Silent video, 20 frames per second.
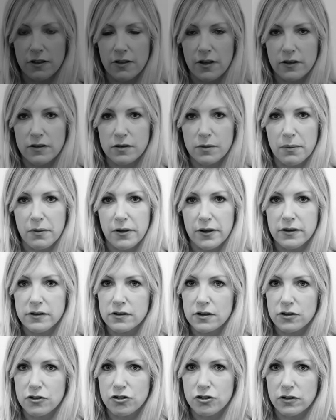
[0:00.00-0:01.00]
that that's a
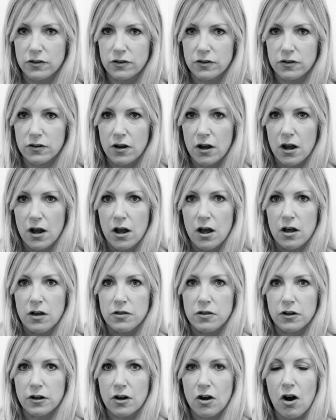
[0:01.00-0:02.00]
place that's just,
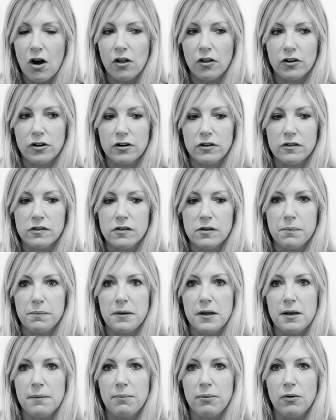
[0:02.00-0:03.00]
the colors, the
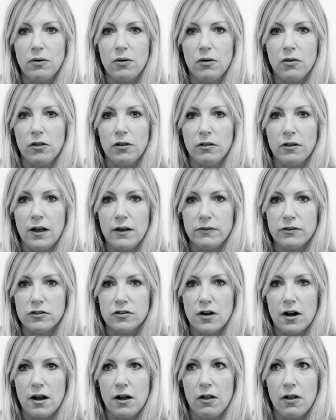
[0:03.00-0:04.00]
people, the
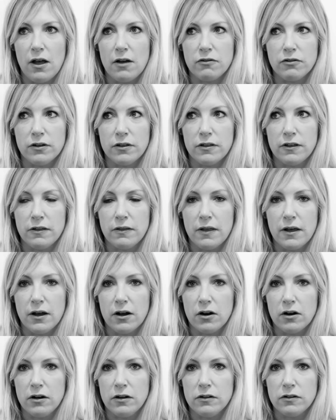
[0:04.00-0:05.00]
lifestyle, everything
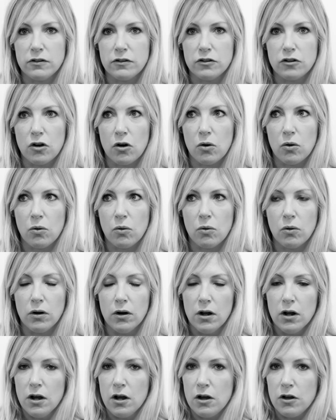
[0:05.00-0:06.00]
there is so
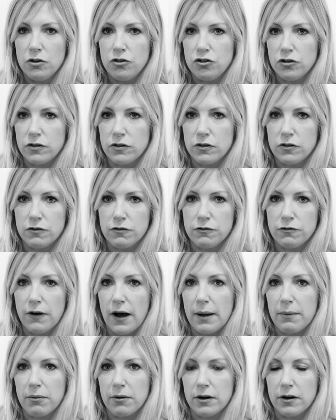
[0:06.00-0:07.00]
just
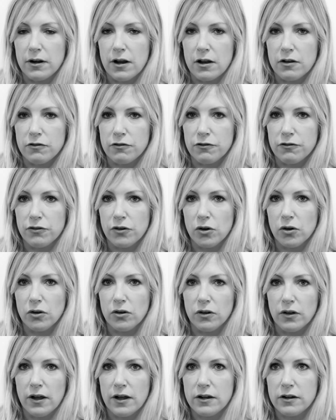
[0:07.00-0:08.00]
vibrant and
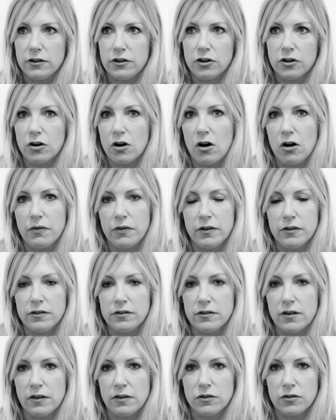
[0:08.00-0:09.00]
full and you're on this
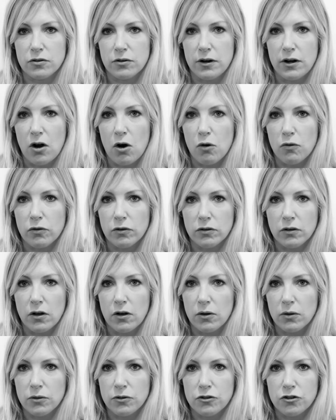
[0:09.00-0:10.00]
sensory
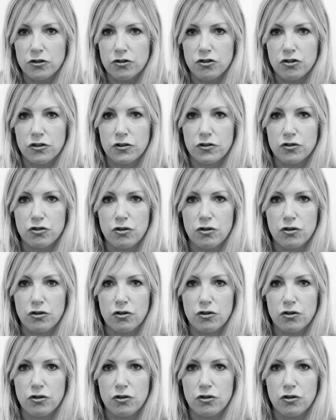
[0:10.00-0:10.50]
overload to just